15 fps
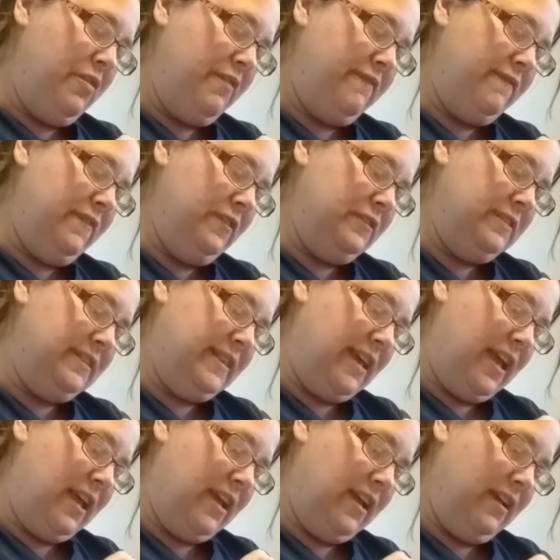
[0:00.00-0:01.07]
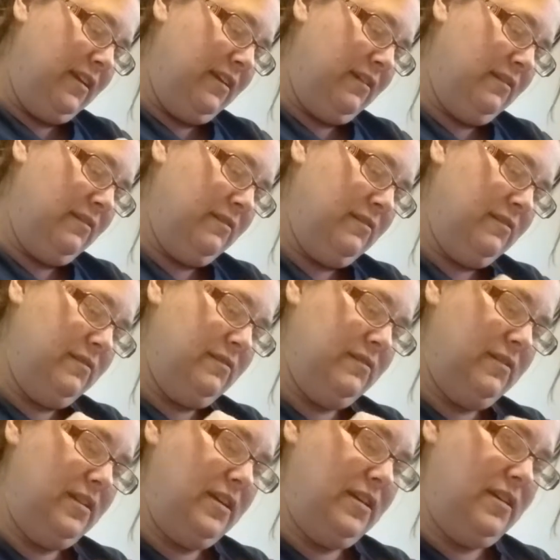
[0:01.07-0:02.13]
the first thing
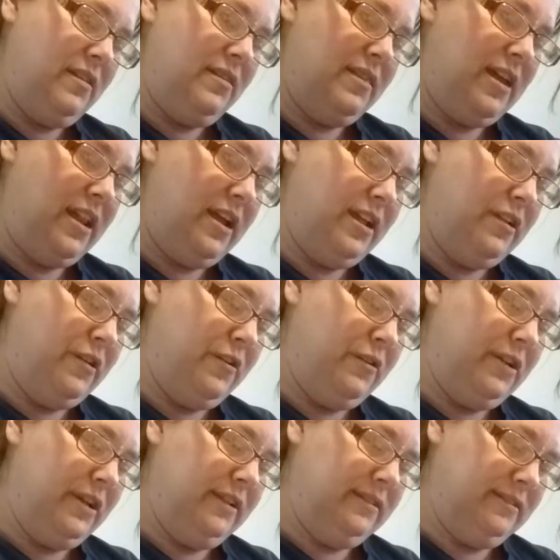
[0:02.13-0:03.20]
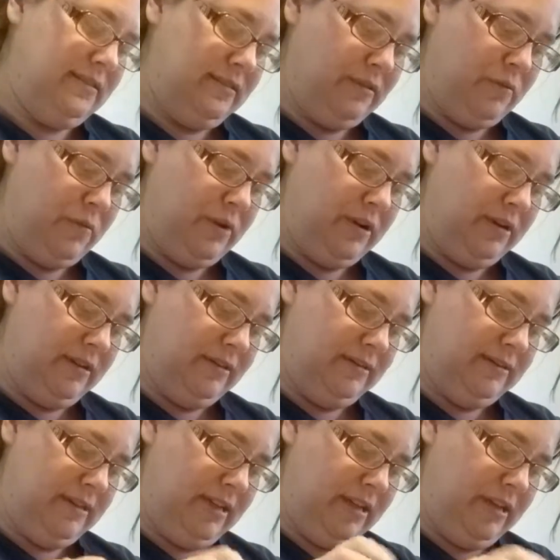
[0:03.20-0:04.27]
that I noticed was
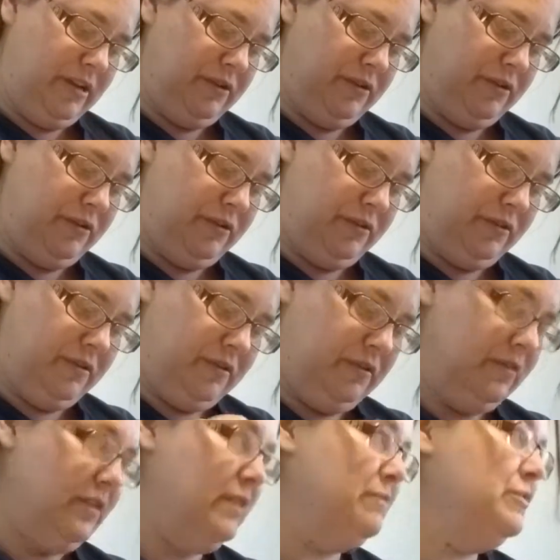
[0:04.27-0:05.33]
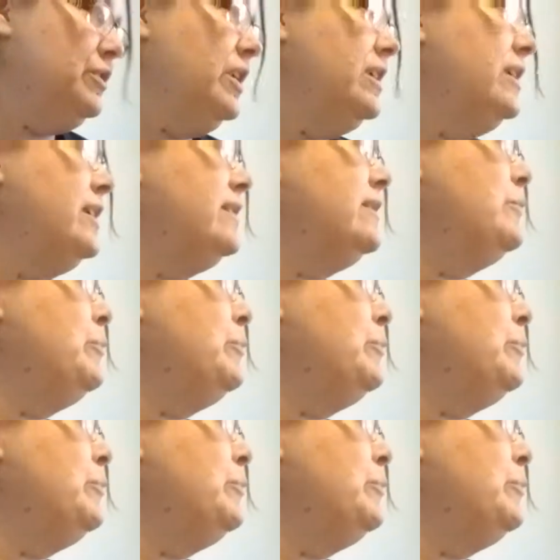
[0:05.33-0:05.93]
the ears. I'm trying to get the